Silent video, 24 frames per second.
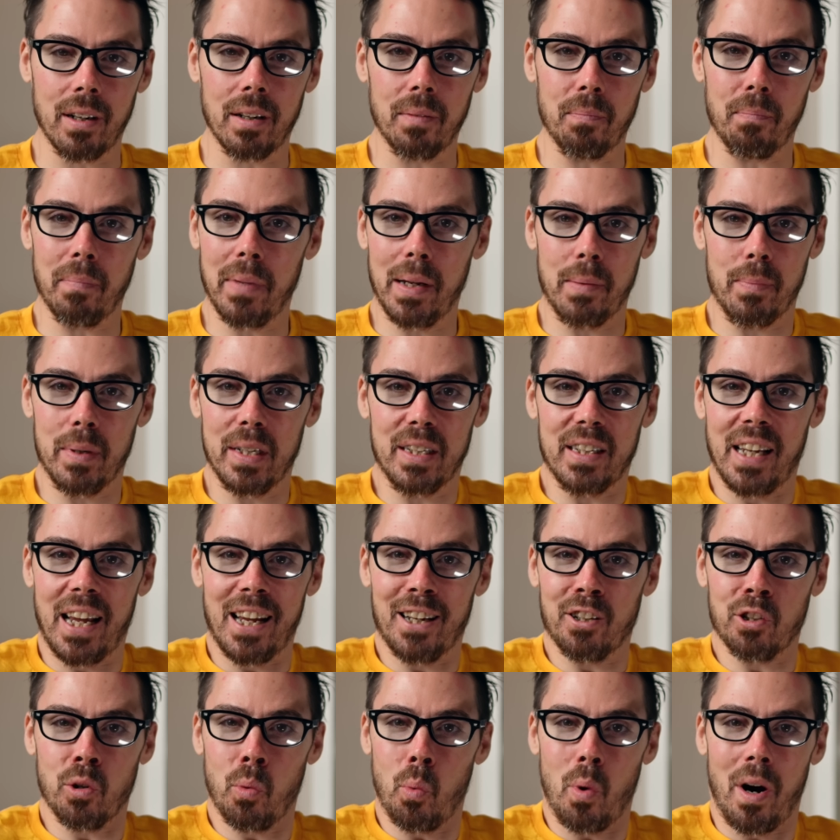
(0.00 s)
and it maybe
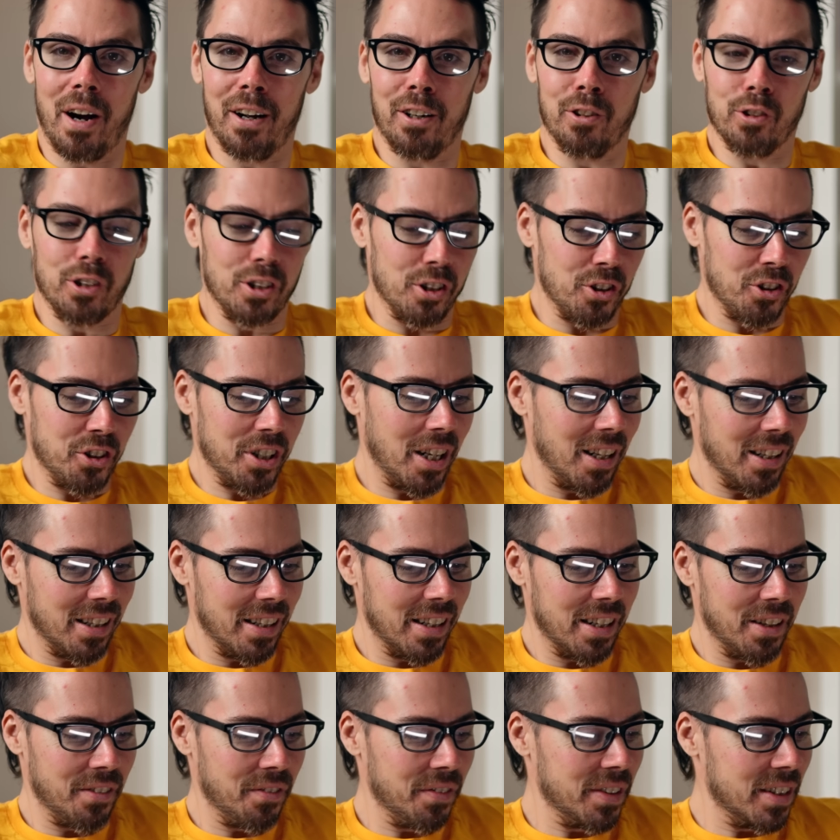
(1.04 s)
takes a while to sell
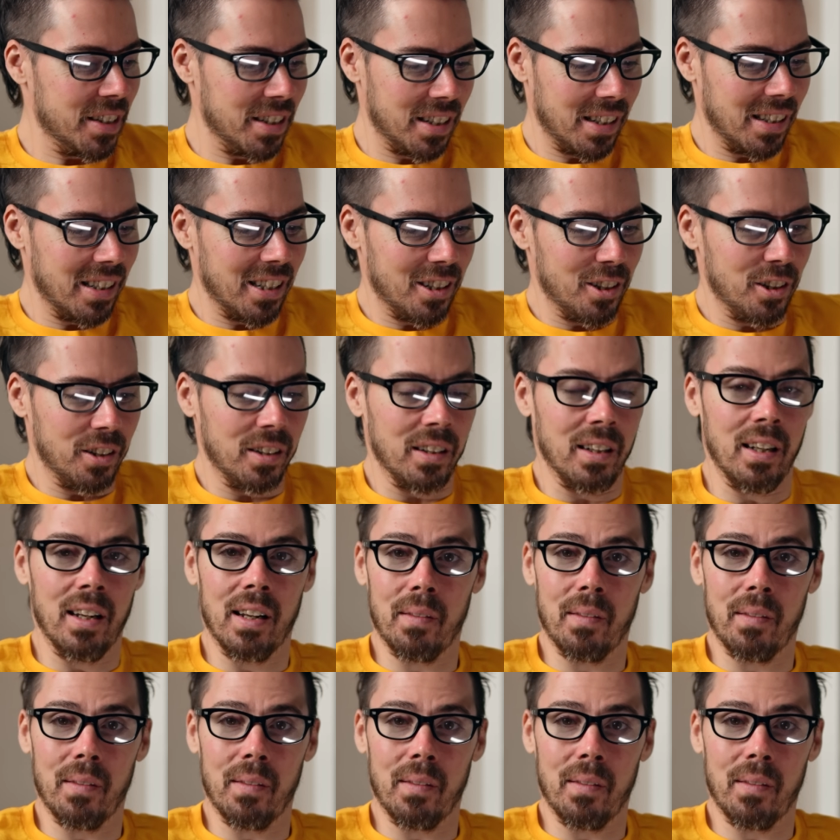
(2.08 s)
it if it's a little...